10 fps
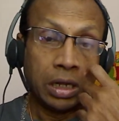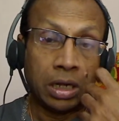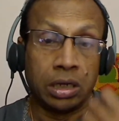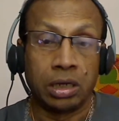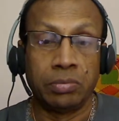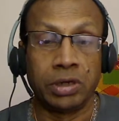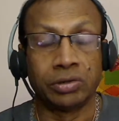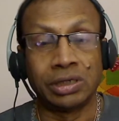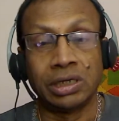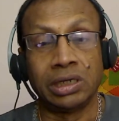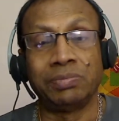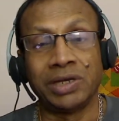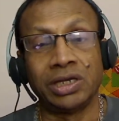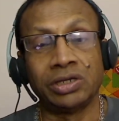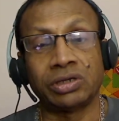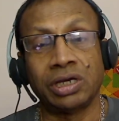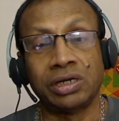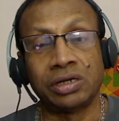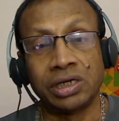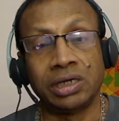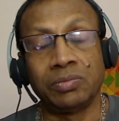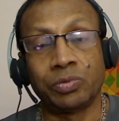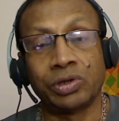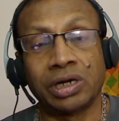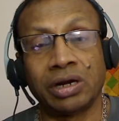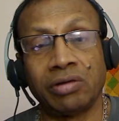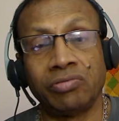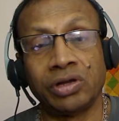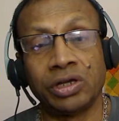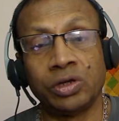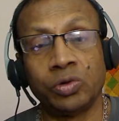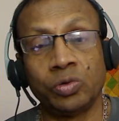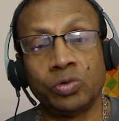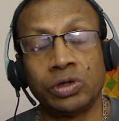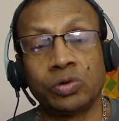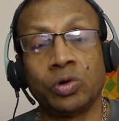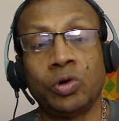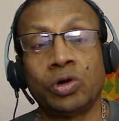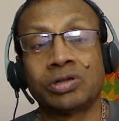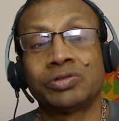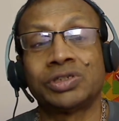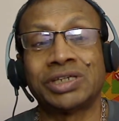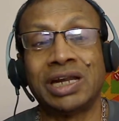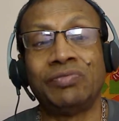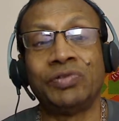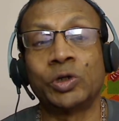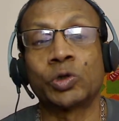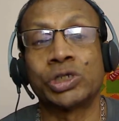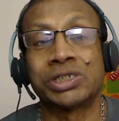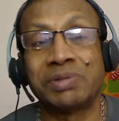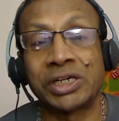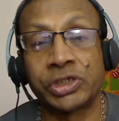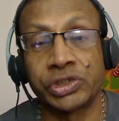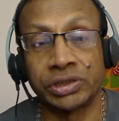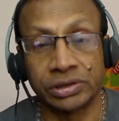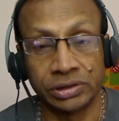because NLP is a training program where you do a lot of self-introspection.